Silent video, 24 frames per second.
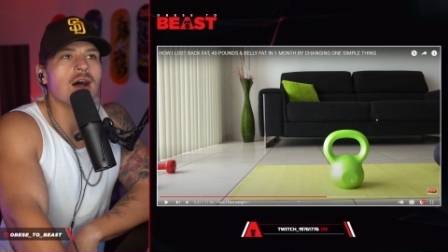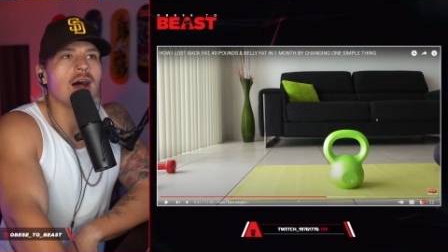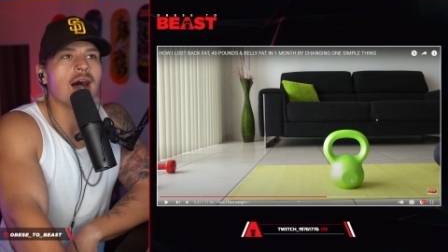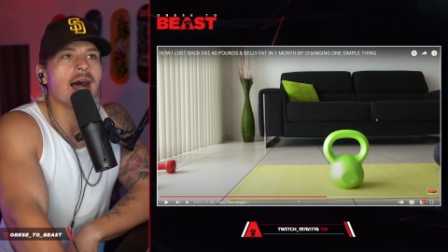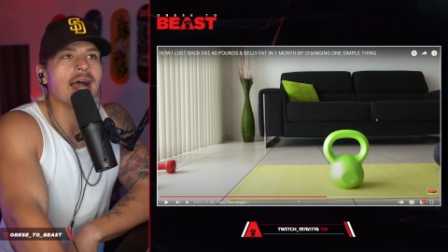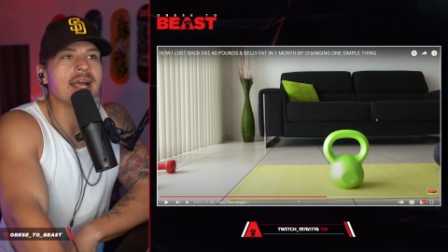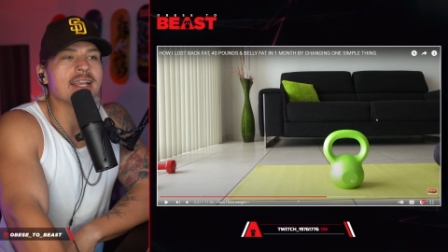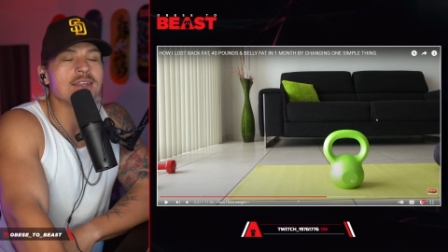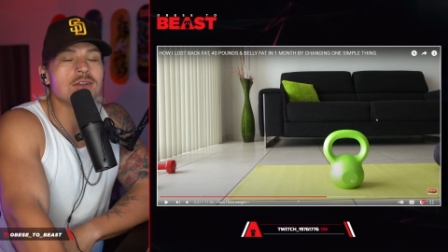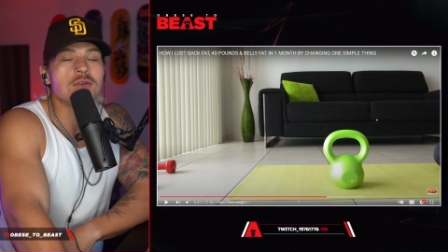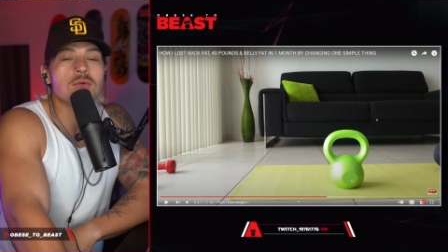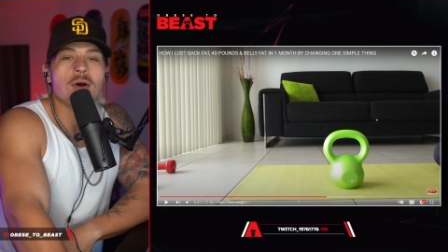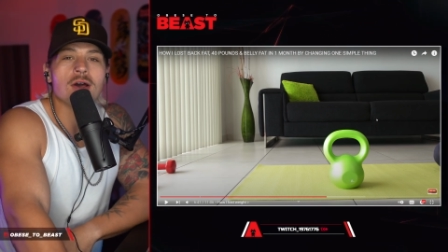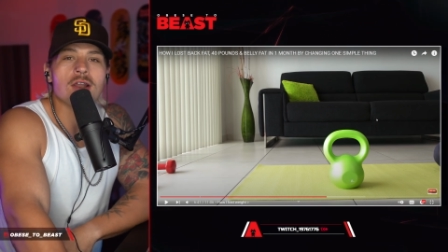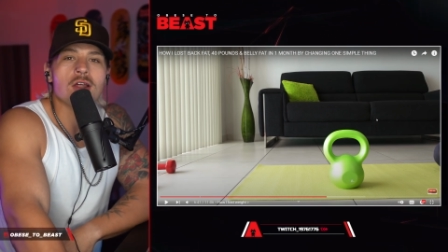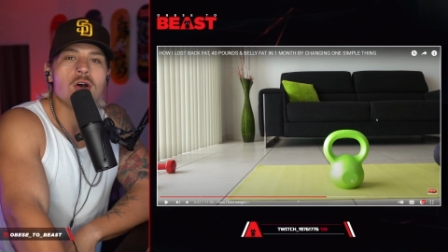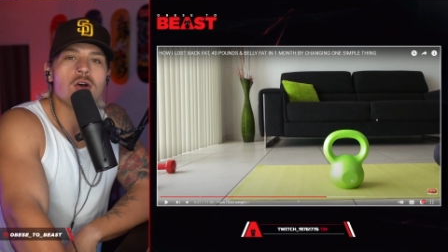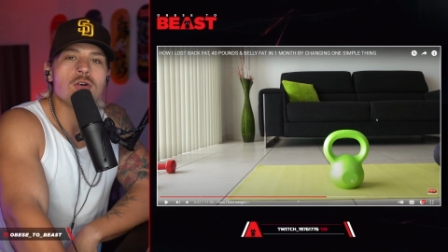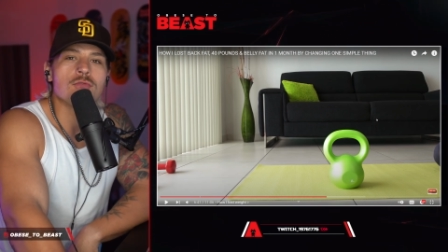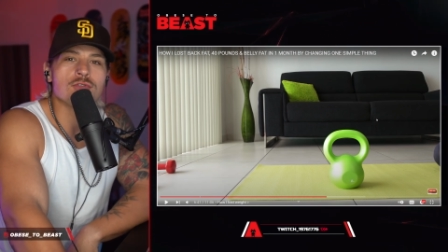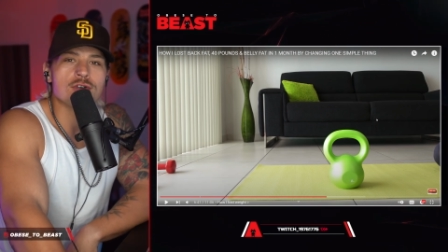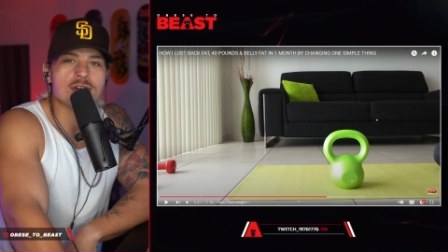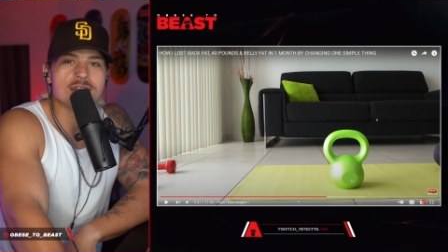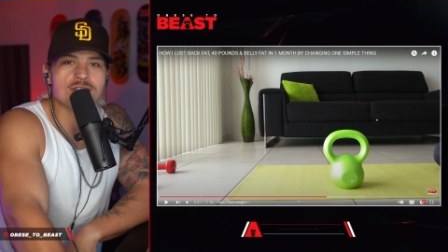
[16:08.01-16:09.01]
I didn't want to
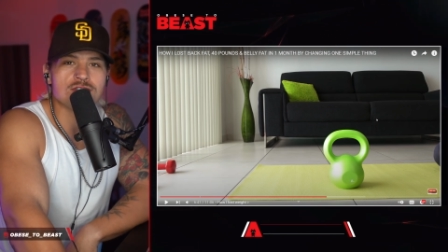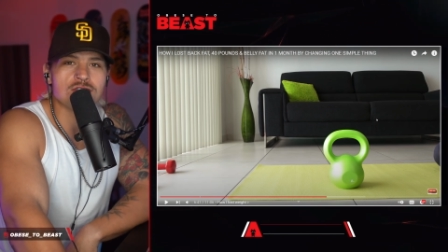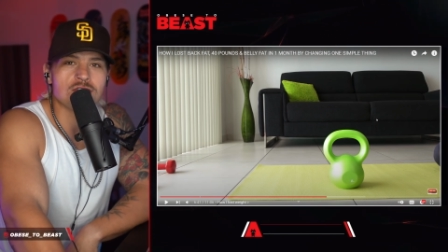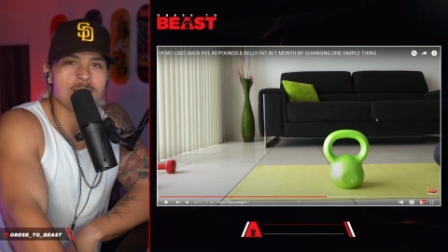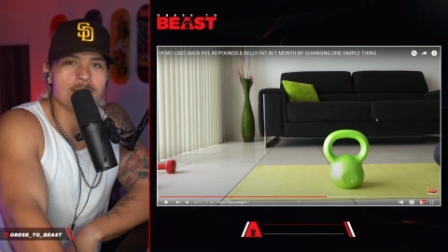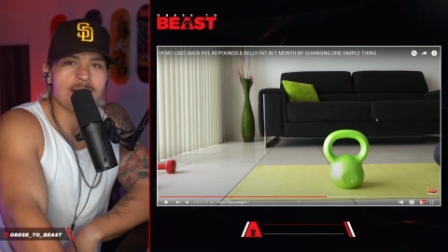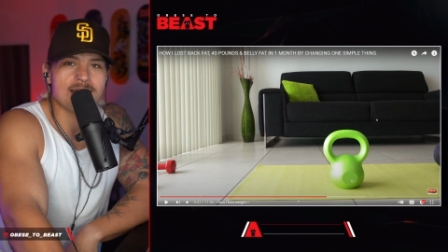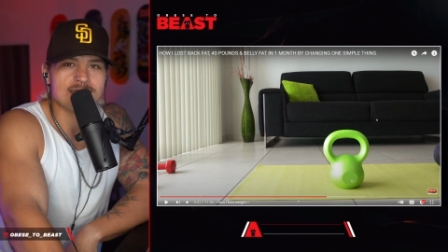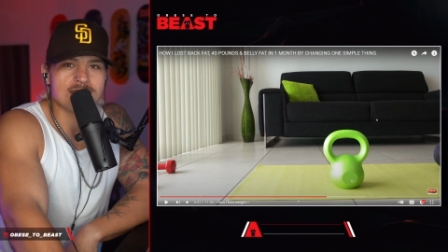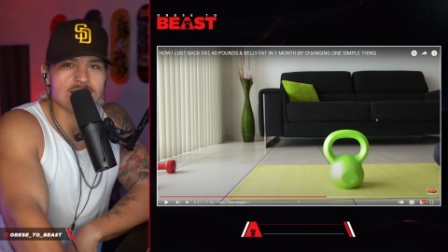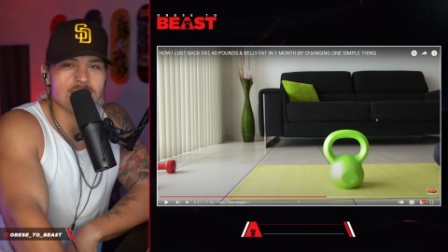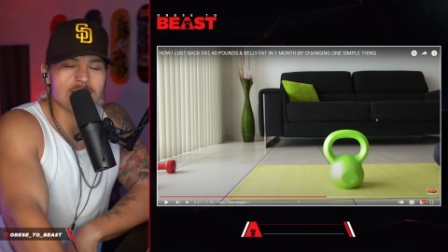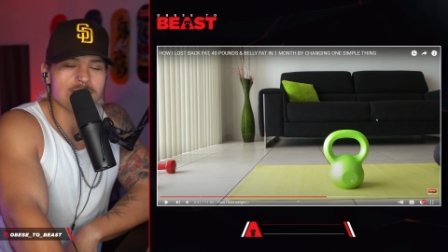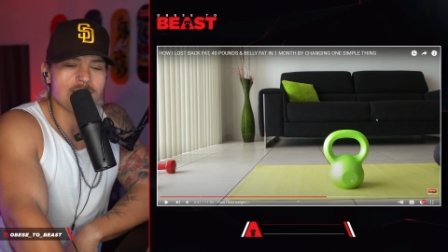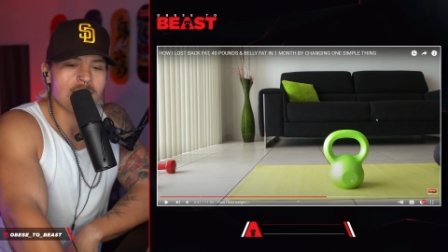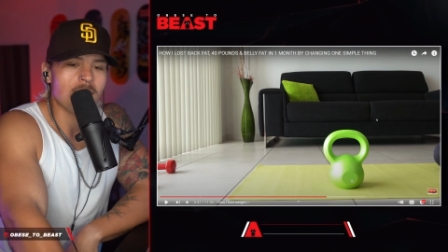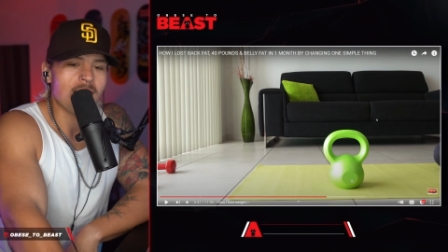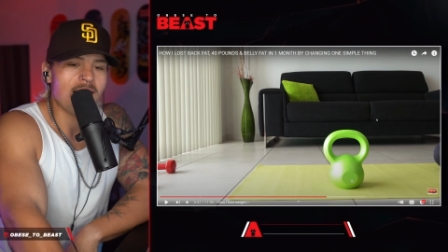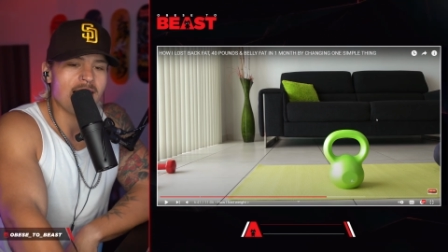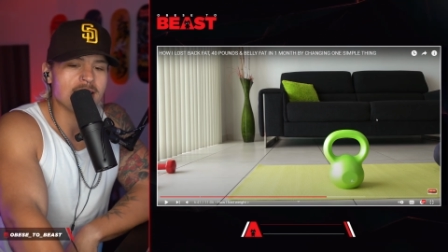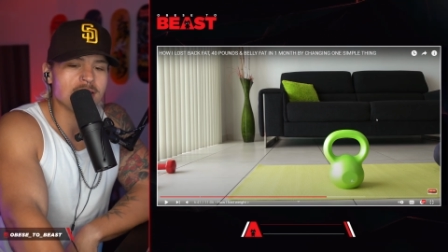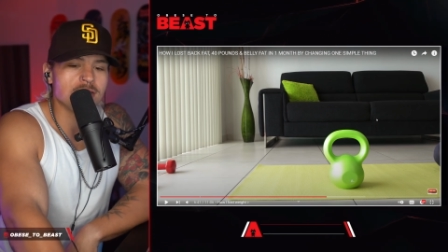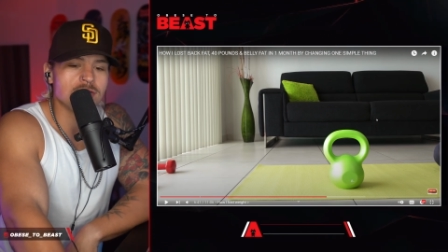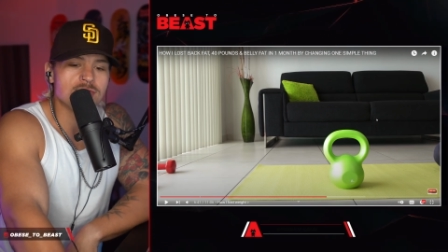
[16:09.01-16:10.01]
overexert myself. I,
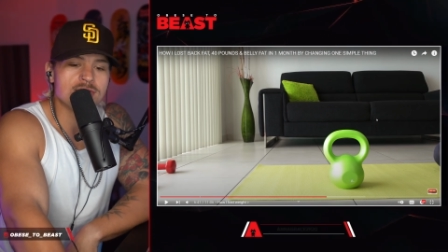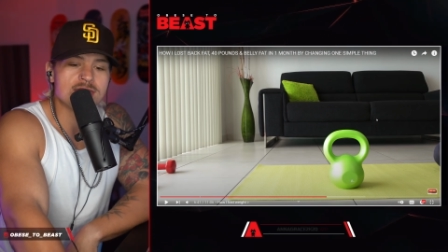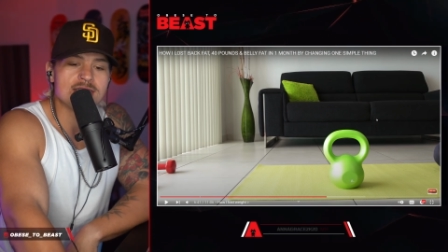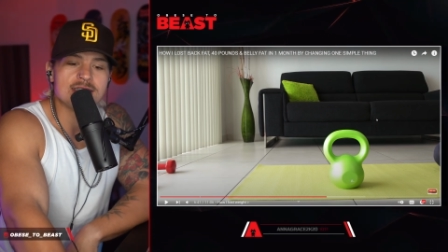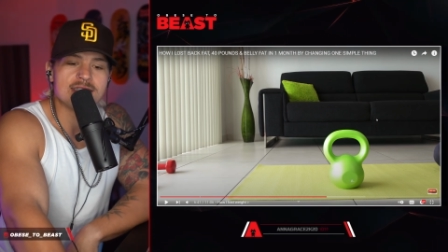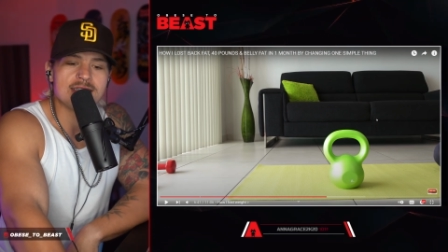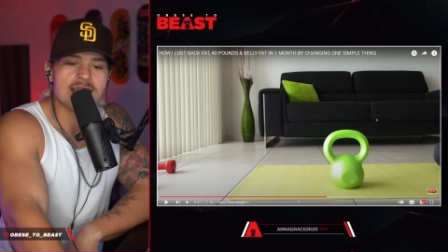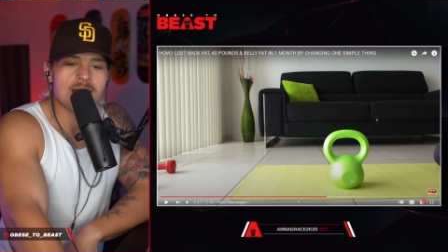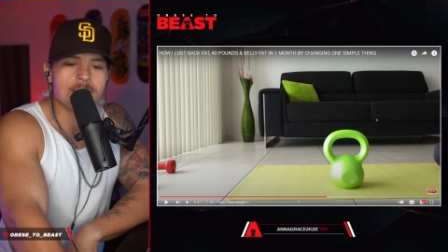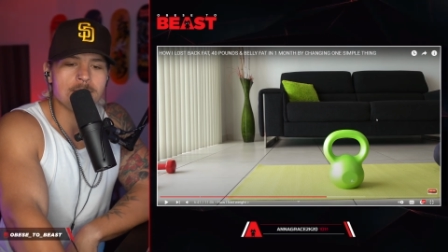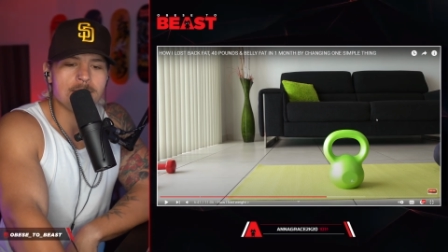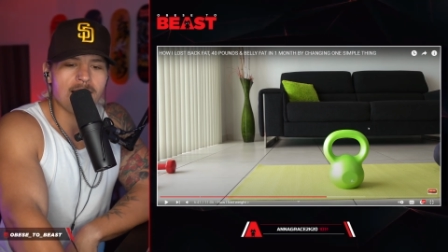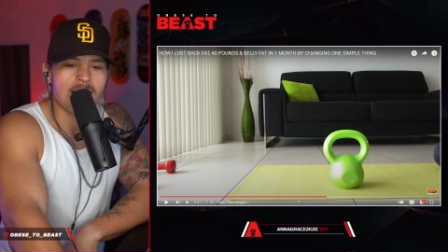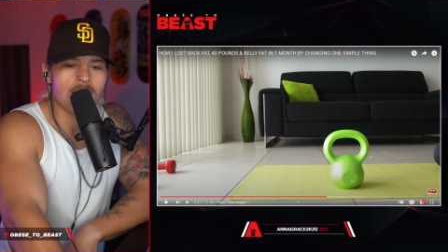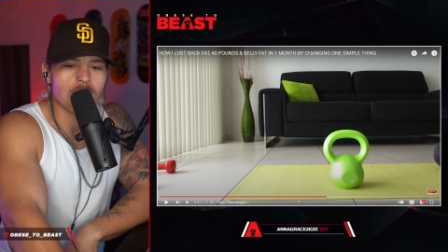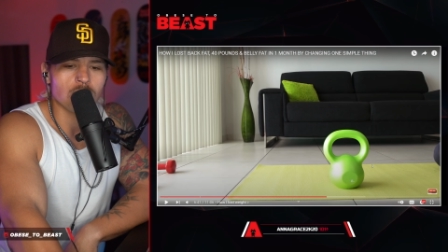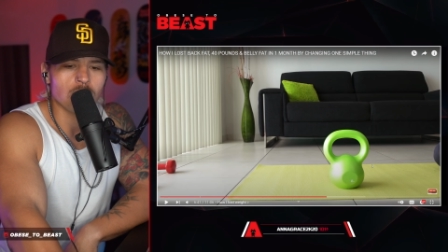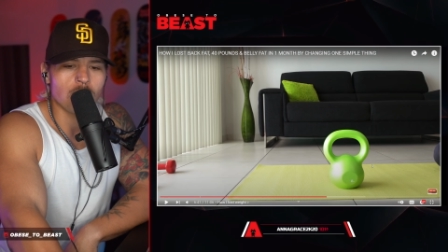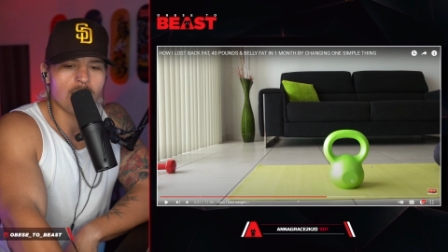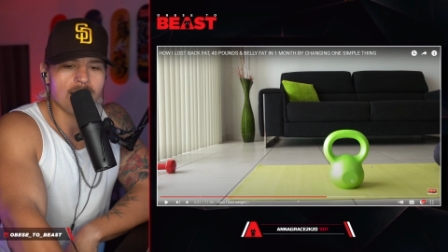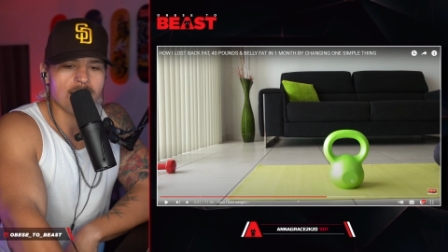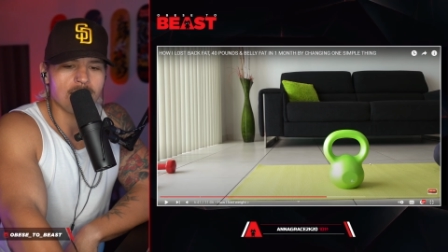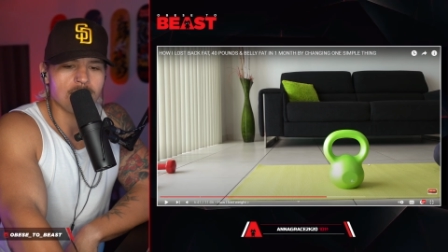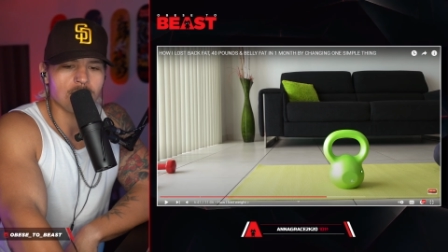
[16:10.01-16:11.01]
I used a 10 pound
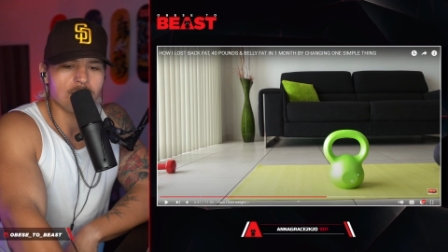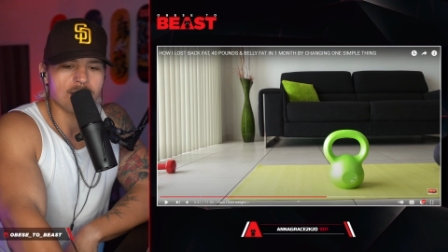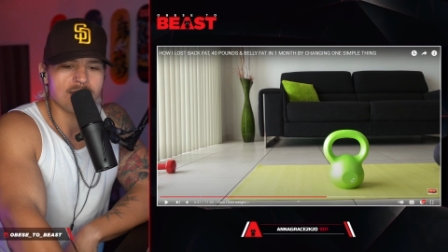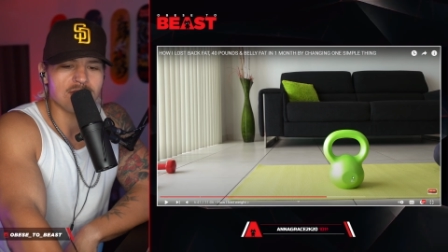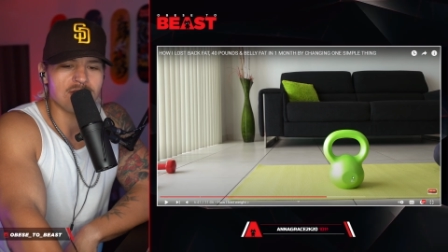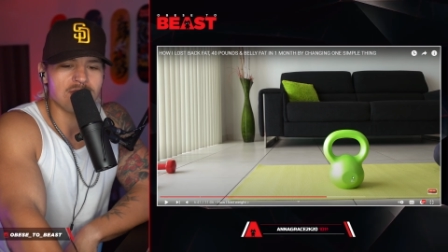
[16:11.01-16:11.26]
weight. When you